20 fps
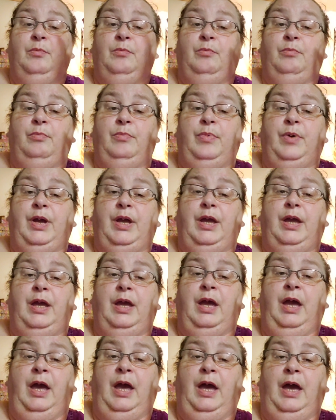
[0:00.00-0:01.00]

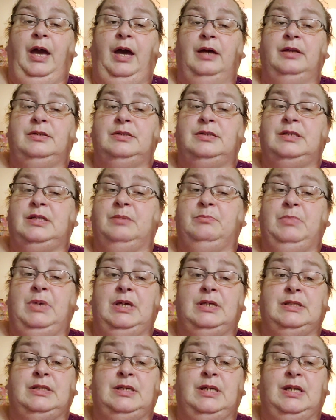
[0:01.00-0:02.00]
we had some
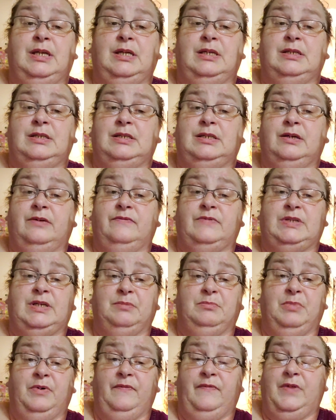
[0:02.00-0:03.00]
incidents of
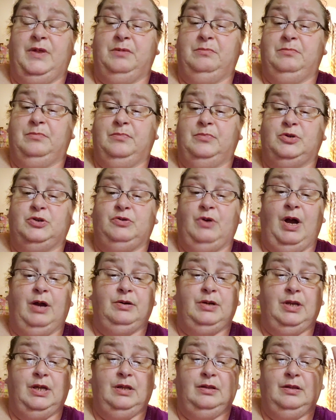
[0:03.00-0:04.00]
some of them
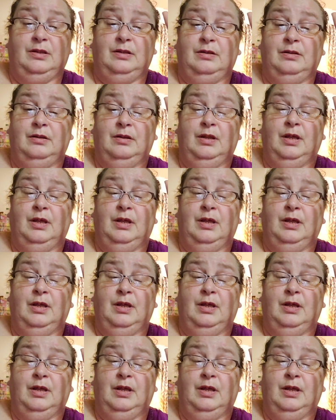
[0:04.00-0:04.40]
drowning